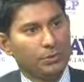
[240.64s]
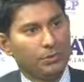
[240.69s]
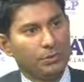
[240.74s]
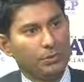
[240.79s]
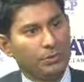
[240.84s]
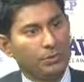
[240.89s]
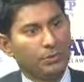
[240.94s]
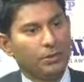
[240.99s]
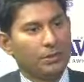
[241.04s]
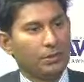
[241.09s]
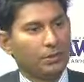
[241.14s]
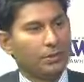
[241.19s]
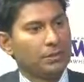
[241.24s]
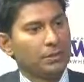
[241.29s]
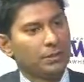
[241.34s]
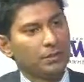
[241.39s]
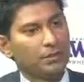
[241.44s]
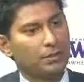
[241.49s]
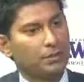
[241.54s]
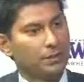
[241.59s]
don't
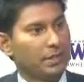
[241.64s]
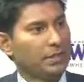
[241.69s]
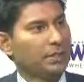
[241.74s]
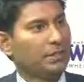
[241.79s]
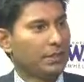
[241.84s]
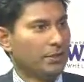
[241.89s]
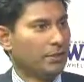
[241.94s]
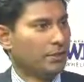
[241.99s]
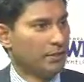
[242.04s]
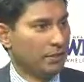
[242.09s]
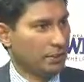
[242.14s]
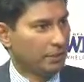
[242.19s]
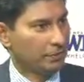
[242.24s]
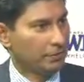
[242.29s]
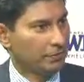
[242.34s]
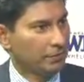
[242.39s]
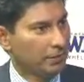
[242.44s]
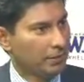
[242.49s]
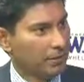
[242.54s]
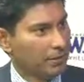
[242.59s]
drink and
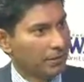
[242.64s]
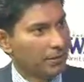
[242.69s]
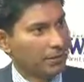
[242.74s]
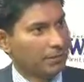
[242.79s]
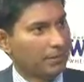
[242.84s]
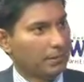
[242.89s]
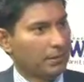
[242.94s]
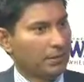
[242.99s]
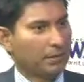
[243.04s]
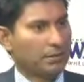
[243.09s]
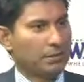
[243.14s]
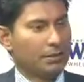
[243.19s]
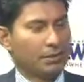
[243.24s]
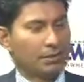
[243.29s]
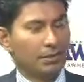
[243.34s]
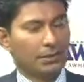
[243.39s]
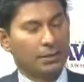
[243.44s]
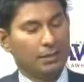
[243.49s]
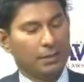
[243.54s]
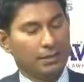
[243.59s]
drive, but
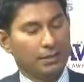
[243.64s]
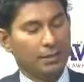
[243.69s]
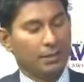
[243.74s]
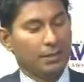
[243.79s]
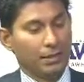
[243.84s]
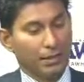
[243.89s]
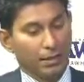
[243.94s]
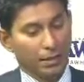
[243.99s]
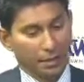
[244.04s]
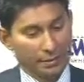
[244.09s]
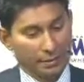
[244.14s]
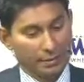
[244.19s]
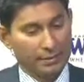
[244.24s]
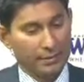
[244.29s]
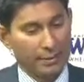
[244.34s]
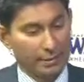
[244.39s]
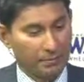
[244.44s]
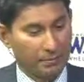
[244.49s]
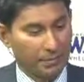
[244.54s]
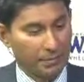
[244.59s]
at the
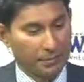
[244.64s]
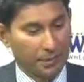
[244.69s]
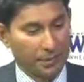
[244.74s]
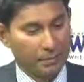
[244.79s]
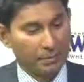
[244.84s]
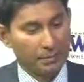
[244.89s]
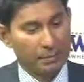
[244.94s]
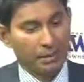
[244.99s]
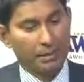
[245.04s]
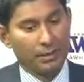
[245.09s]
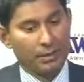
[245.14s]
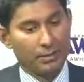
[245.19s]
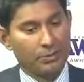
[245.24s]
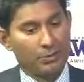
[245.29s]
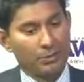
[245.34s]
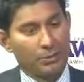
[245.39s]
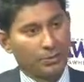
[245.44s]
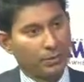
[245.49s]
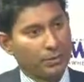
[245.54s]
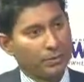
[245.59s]
same time,
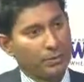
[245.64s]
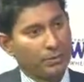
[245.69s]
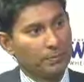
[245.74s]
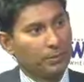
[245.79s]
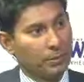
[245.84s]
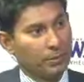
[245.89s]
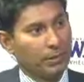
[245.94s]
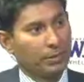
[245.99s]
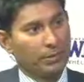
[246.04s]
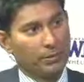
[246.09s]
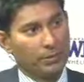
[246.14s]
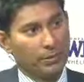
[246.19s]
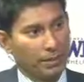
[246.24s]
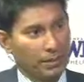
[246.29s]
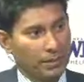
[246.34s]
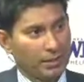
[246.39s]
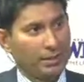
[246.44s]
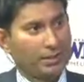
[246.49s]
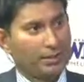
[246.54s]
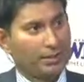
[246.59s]
you just hold a bottle in
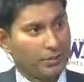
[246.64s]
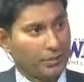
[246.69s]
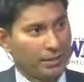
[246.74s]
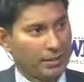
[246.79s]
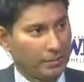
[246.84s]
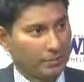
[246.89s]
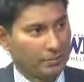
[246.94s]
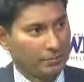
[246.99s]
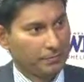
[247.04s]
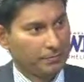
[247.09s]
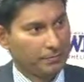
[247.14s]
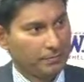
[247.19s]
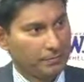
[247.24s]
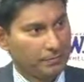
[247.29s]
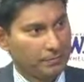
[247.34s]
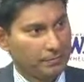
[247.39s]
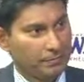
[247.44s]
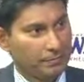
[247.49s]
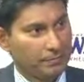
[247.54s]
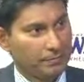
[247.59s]
your hand and drive?
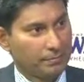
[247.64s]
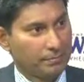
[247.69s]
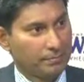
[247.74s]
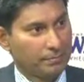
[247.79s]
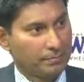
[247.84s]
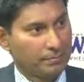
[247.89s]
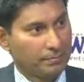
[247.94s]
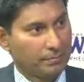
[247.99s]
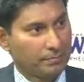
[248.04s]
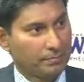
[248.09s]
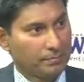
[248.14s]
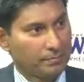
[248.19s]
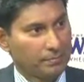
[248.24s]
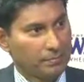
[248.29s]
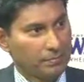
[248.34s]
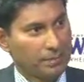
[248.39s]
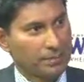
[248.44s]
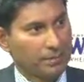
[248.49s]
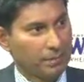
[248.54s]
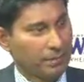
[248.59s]

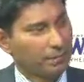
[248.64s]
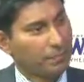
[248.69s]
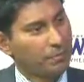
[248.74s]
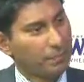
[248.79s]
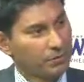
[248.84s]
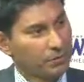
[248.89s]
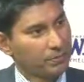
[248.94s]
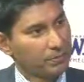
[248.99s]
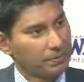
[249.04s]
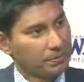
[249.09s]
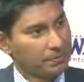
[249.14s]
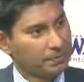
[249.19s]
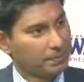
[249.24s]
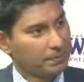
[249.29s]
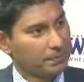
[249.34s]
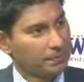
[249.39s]
Is that possible?